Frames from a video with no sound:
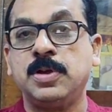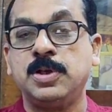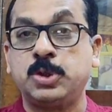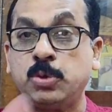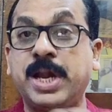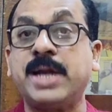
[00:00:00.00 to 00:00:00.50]

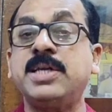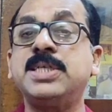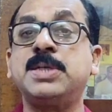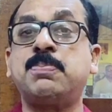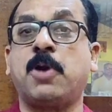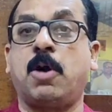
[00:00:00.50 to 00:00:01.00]
So that
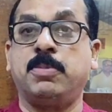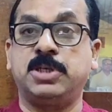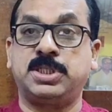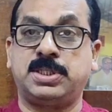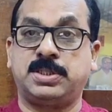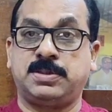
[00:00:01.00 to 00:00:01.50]
is a
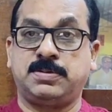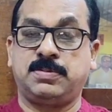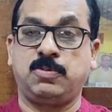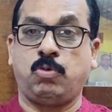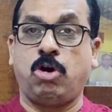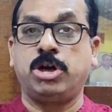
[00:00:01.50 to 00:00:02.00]
promise.
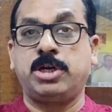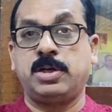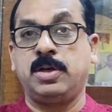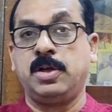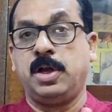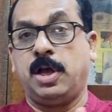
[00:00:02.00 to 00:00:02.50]
What?
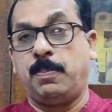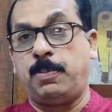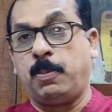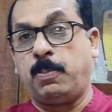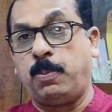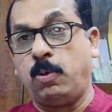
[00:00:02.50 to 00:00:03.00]
A
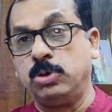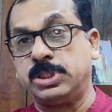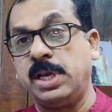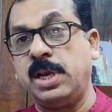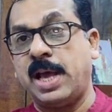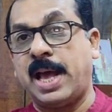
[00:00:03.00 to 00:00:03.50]

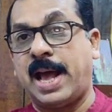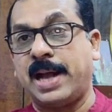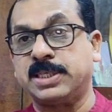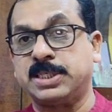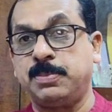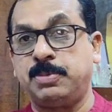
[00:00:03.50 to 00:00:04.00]
proposal
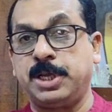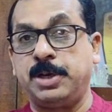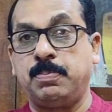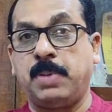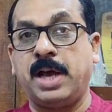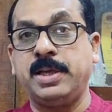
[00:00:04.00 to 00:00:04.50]

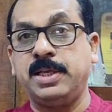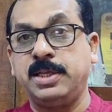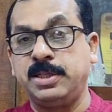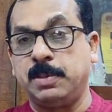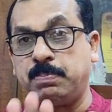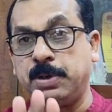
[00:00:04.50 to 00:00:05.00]
accepted by
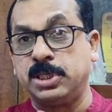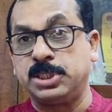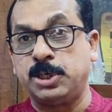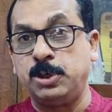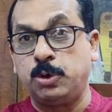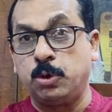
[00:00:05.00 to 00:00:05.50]
the
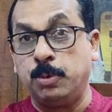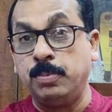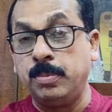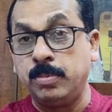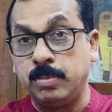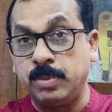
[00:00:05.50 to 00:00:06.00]
person to
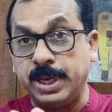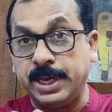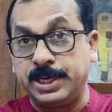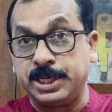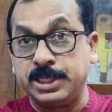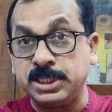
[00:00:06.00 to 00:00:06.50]
whom
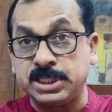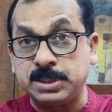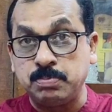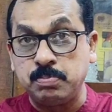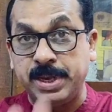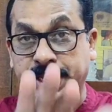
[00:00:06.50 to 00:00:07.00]
it
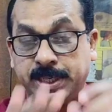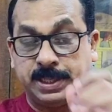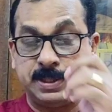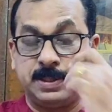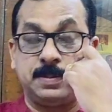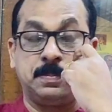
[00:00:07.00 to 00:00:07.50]
is made.
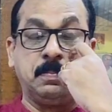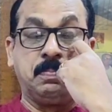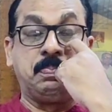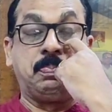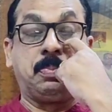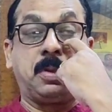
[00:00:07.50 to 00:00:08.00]

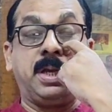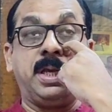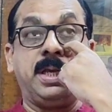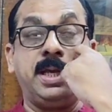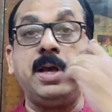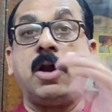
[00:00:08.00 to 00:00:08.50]

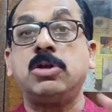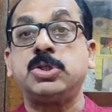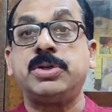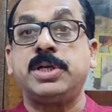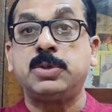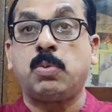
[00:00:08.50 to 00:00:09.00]
Here
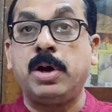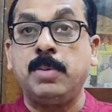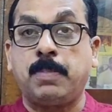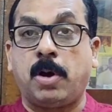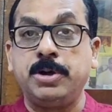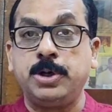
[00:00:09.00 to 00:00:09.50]
also there is
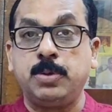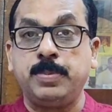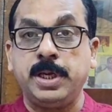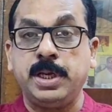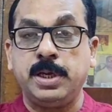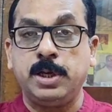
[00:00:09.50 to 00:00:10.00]
one point to
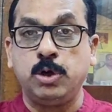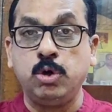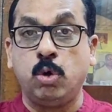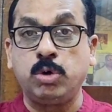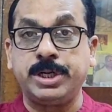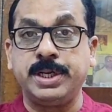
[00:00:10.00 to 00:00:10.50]
be
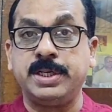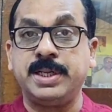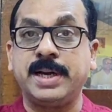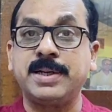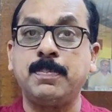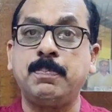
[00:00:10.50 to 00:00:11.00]
noted,
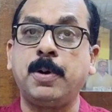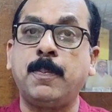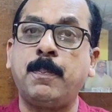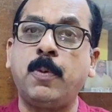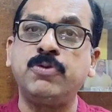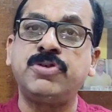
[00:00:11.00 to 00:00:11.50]
that a
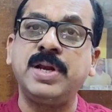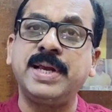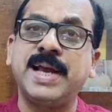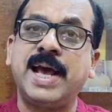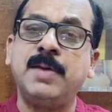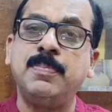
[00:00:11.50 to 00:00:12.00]

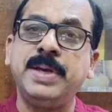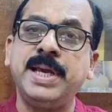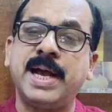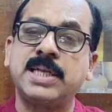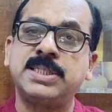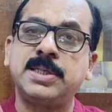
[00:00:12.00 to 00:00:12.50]
proposal can
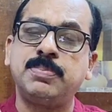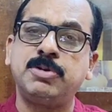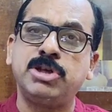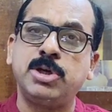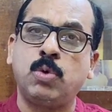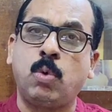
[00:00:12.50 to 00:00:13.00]
be
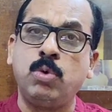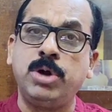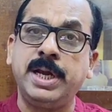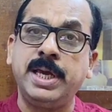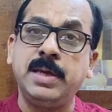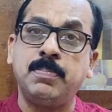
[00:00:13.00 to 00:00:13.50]
accepted
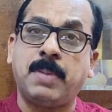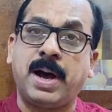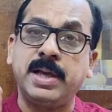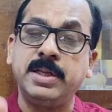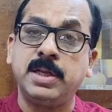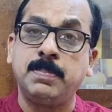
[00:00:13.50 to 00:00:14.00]
only
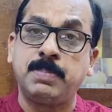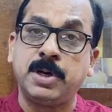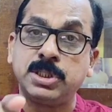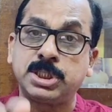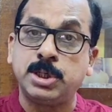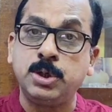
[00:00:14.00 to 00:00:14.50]
by the
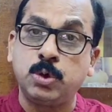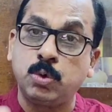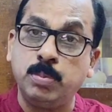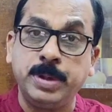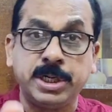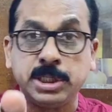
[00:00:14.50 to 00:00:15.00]
person to
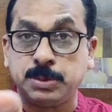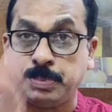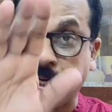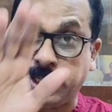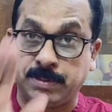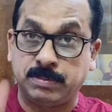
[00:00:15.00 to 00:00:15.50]
whom it is
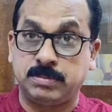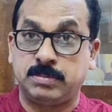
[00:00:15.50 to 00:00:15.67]
made.